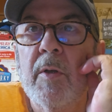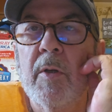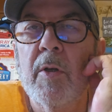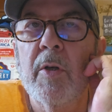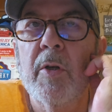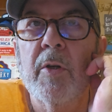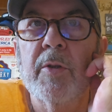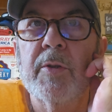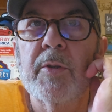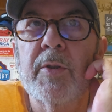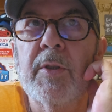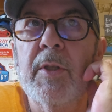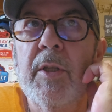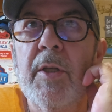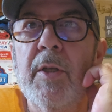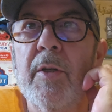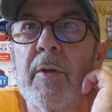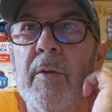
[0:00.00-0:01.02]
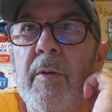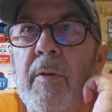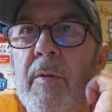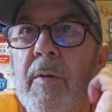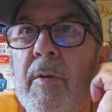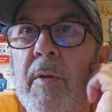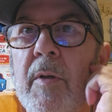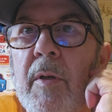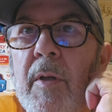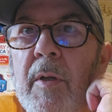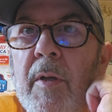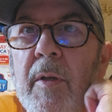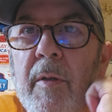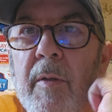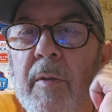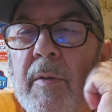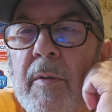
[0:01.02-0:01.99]
uh, steel. Uh,
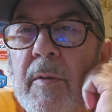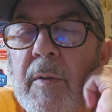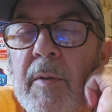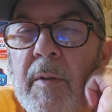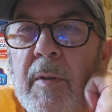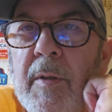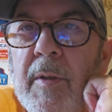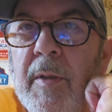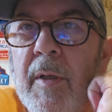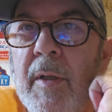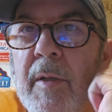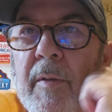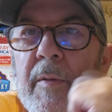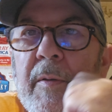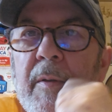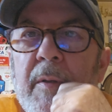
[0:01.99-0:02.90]
you know,